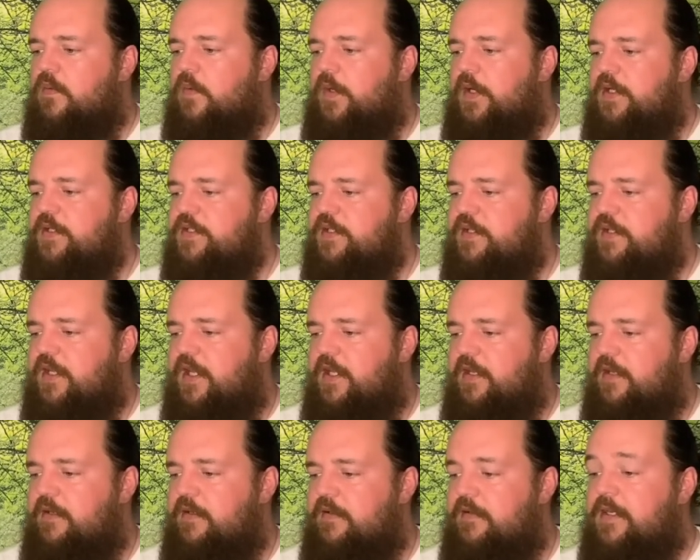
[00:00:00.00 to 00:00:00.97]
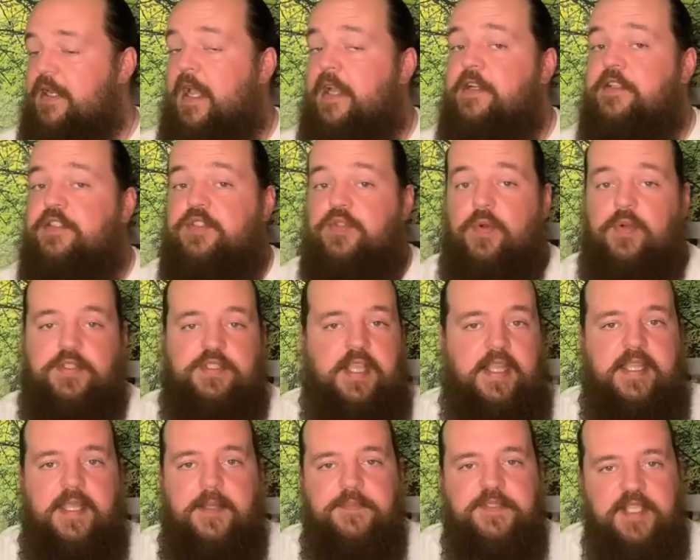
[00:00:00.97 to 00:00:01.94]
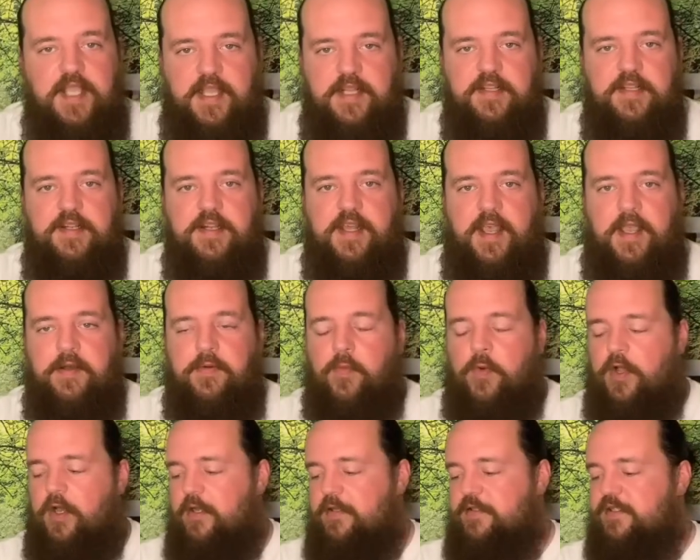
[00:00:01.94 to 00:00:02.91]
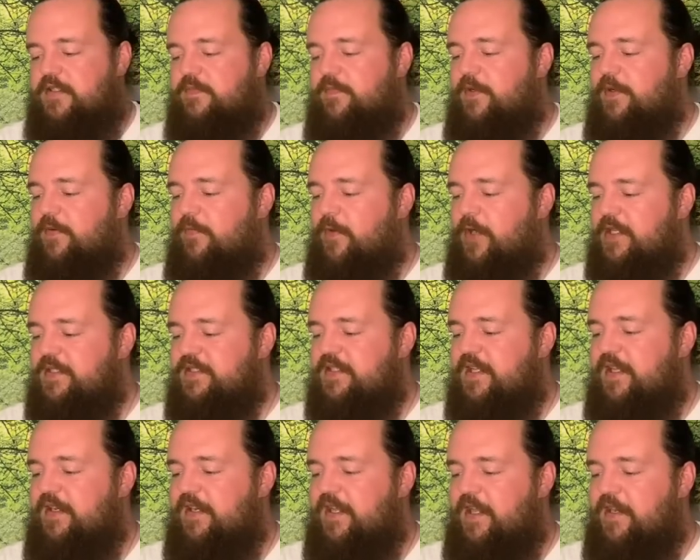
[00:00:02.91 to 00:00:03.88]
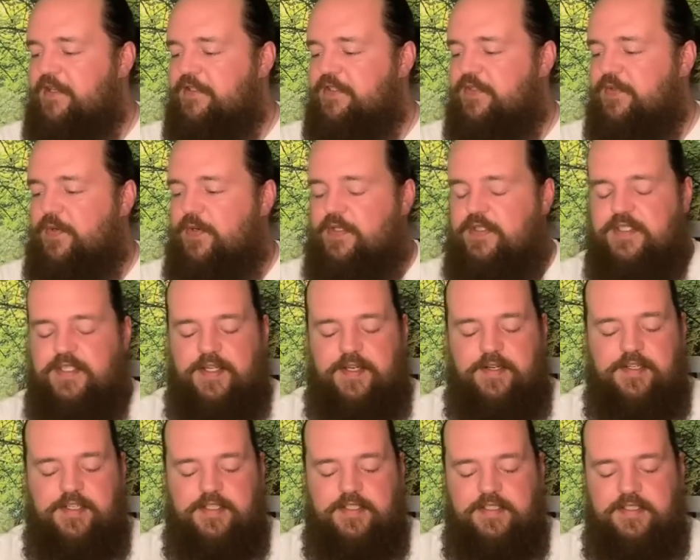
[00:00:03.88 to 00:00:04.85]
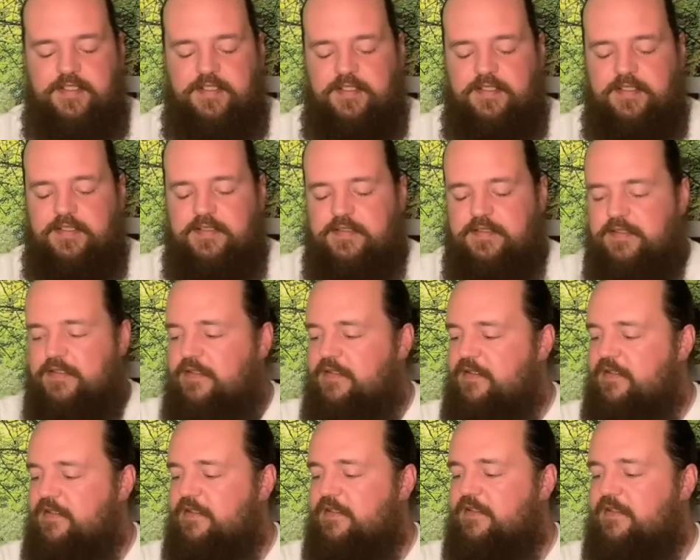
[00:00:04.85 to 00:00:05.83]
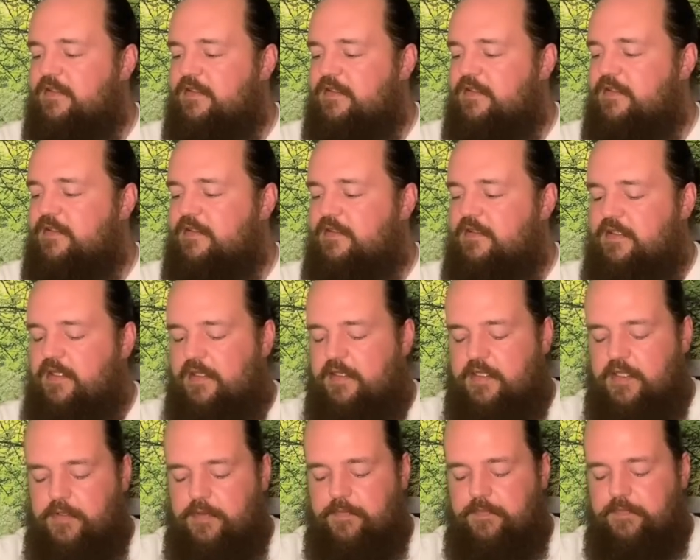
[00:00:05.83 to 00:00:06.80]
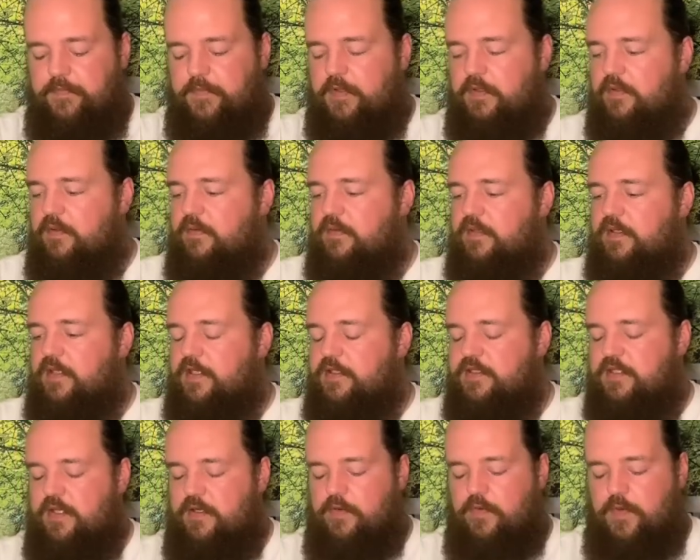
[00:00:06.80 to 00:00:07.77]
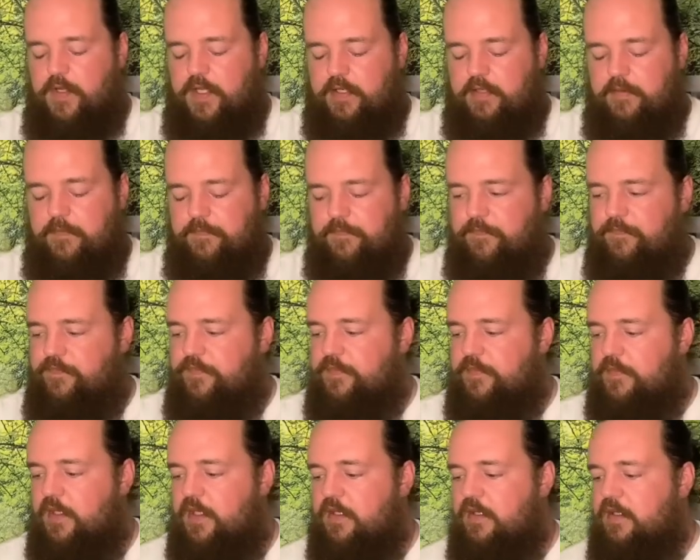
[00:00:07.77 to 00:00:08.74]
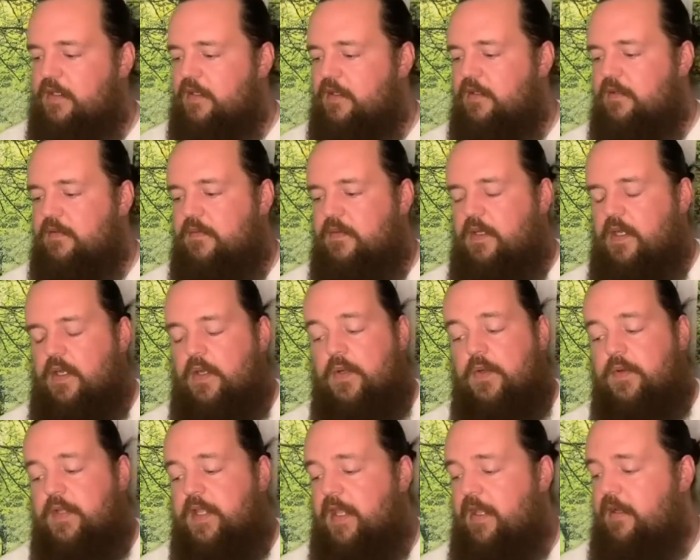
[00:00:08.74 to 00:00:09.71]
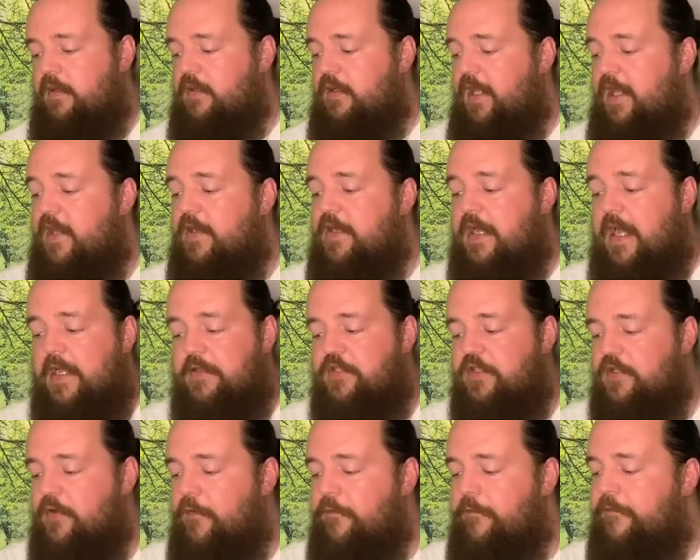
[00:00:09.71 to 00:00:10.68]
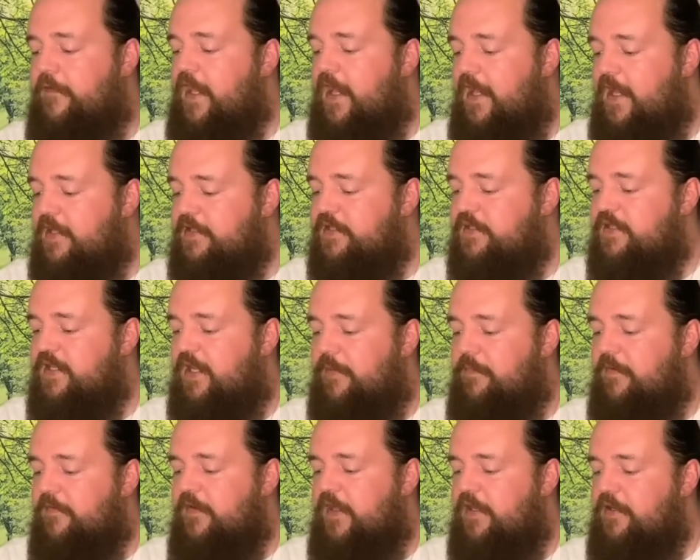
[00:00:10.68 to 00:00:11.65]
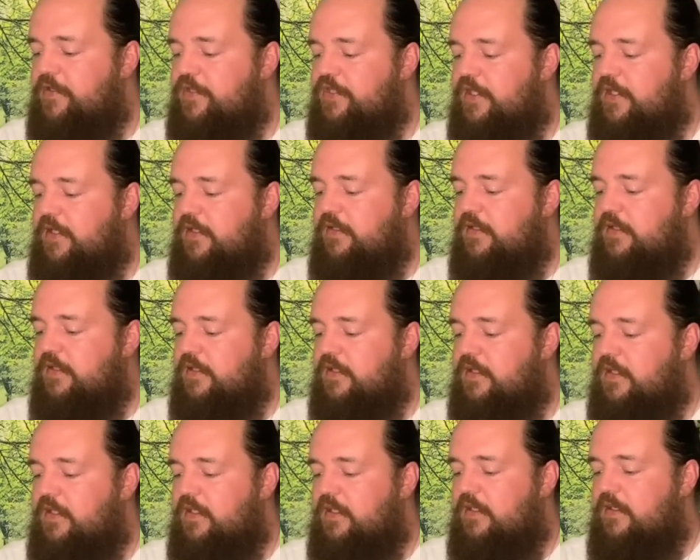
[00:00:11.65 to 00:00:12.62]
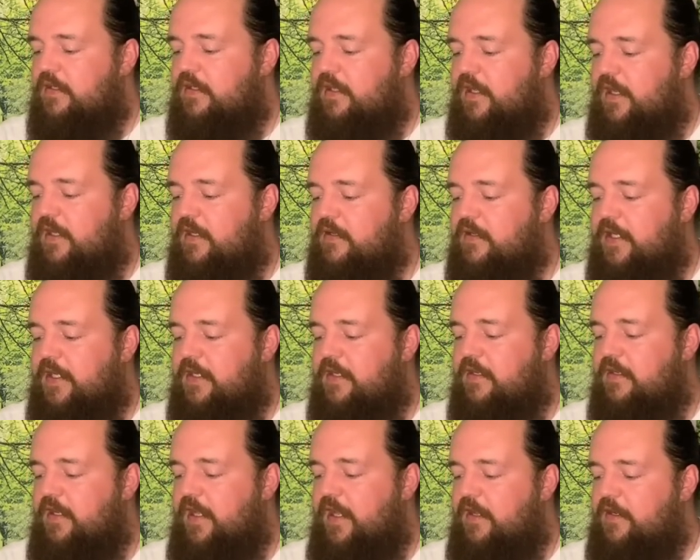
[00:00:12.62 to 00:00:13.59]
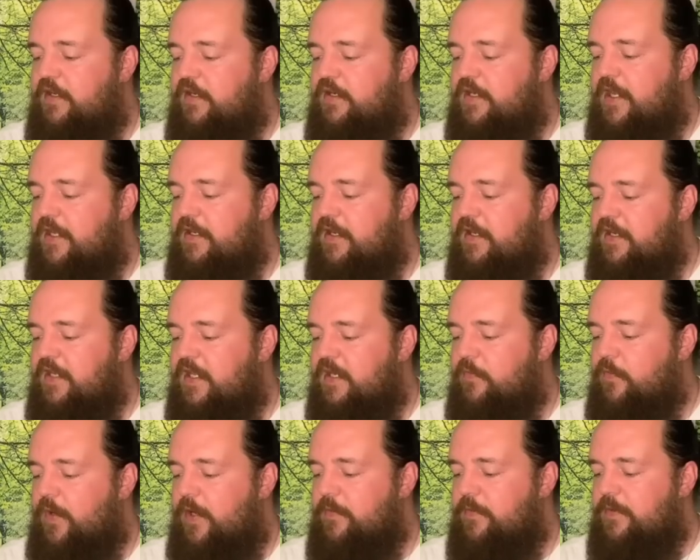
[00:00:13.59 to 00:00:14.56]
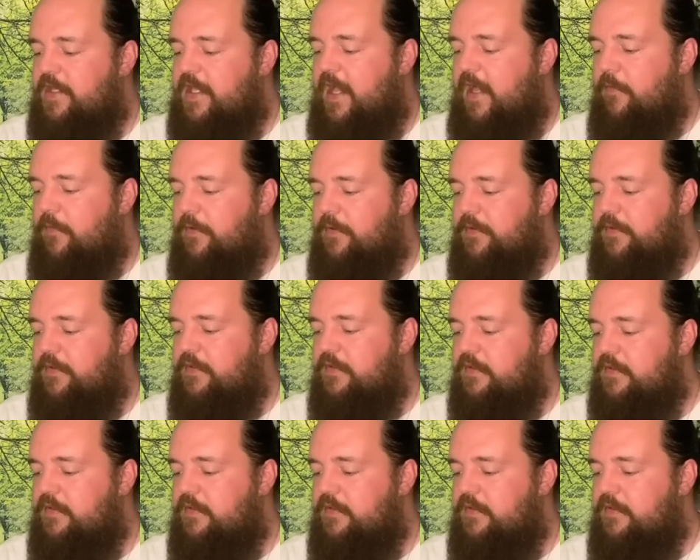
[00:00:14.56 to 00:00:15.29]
Why is the Knight of, Knight of Swords? I keep saying the Knight of Wands, but why is that Knight of Swords here? Thank you. Nice and quick. Okay, yeah, not so fast type of energy. Okay, like, yeah, you're not going to get away with that one.